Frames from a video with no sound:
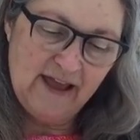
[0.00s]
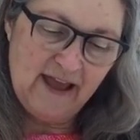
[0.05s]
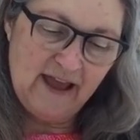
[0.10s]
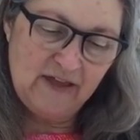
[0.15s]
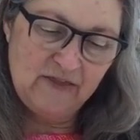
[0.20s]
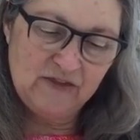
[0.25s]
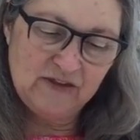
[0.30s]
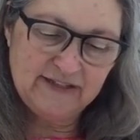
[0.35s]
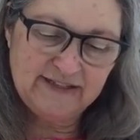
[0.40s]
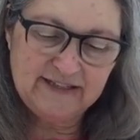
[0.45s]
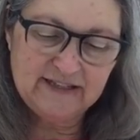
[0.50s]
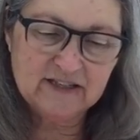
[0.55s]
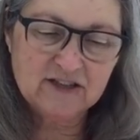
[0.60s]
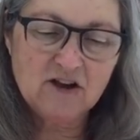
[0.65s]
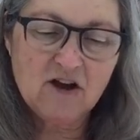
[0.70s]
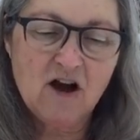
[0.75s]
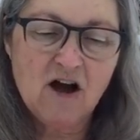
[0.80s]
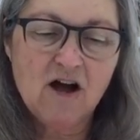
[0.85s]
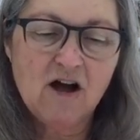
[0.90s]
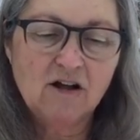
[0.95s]
And this is
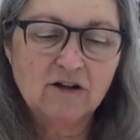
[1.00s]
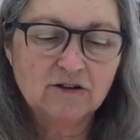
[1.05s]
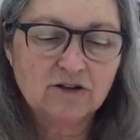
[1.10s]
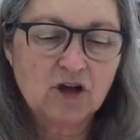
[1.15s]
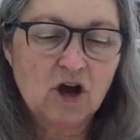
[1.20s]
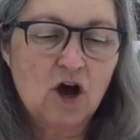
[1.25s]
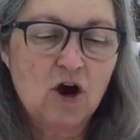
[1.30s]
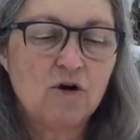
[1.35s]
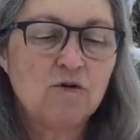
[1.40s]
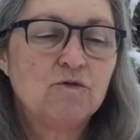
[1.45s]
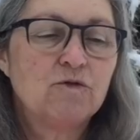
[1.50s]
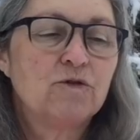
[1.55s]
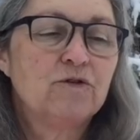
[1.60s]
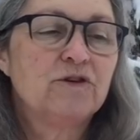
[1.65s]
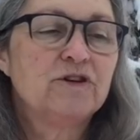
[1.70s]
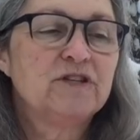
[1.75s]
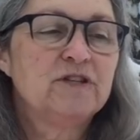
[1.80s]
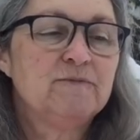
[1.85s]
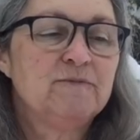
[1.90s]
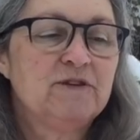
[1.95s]
called Oh
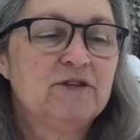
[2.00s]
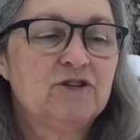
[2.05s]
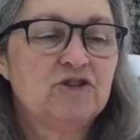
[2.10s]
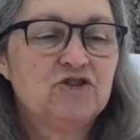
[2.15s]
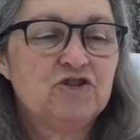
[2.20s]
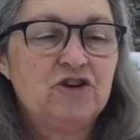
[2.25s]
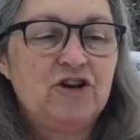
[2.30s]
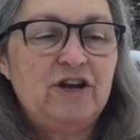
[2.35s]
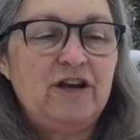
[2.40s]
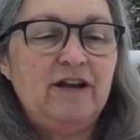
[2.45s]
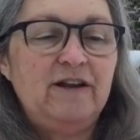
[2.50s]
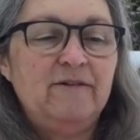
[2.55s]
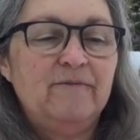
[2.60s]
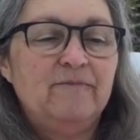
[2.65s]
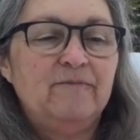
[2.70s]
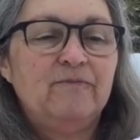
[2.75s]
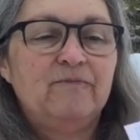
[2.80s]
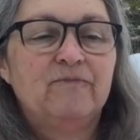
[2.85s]
Christmas Tree.